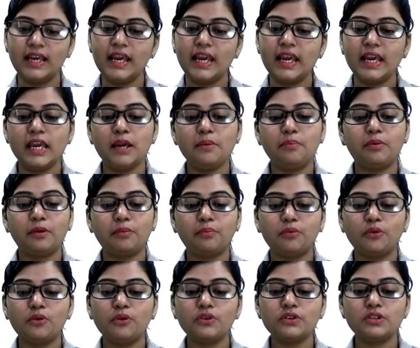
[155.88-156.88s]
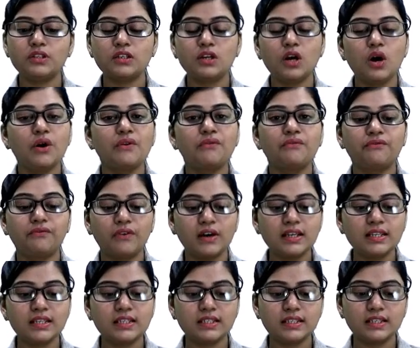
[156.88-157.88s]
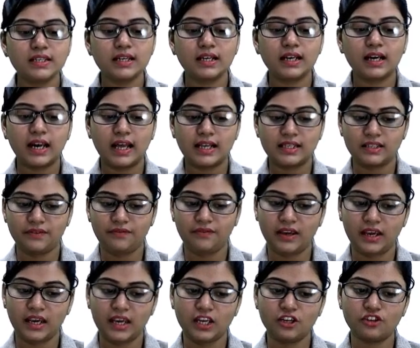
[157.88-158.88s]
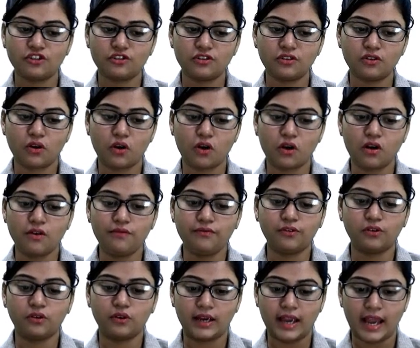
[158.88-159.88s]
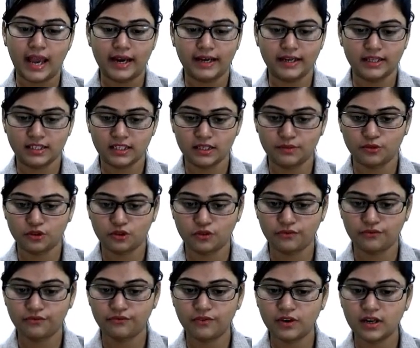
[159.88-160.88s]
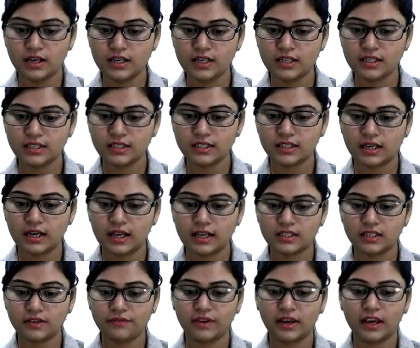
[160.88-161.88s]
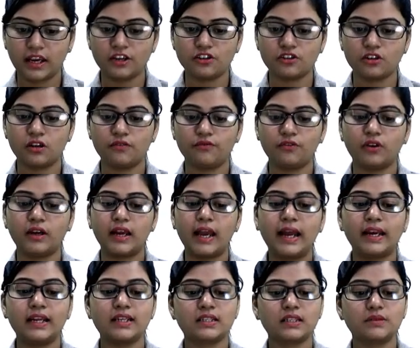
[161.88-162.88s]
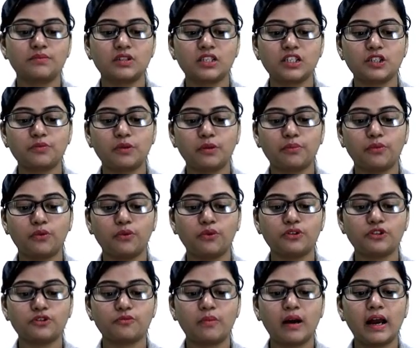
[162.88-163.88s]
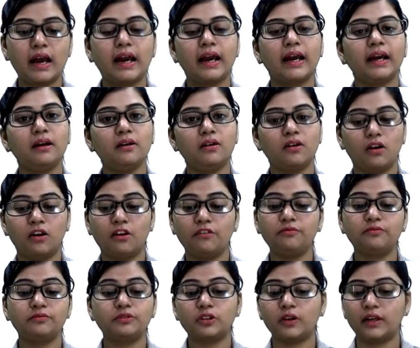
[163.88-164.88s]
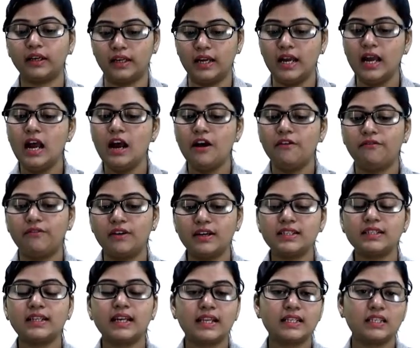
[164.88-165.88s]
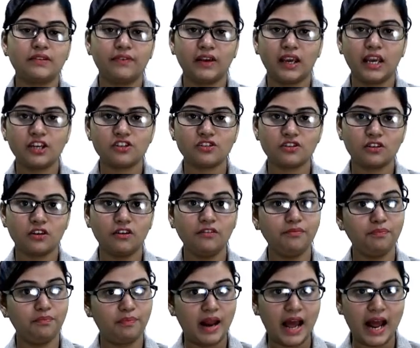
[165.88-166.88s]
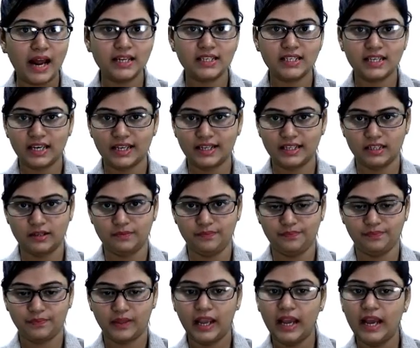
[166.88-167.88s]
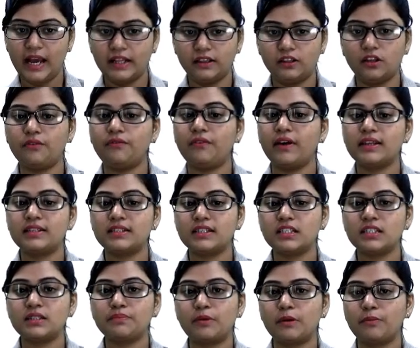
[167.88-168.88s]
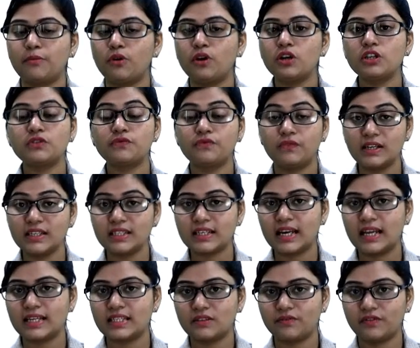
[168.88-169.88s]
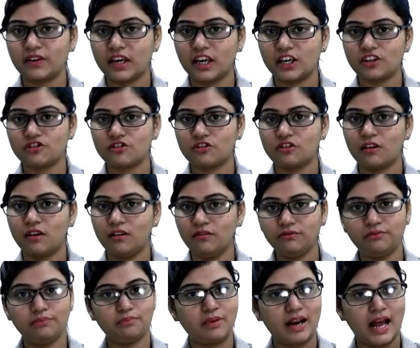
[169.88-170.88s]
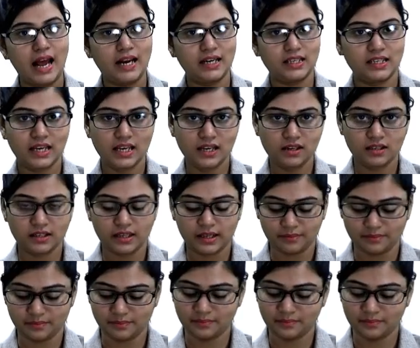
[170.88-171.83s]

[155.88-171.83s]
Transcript: He proposed first classification of organisms. So first classification of organisms is proposed by first classification of plant kingdom. Theophrastus proposed first classification of plant kingdom.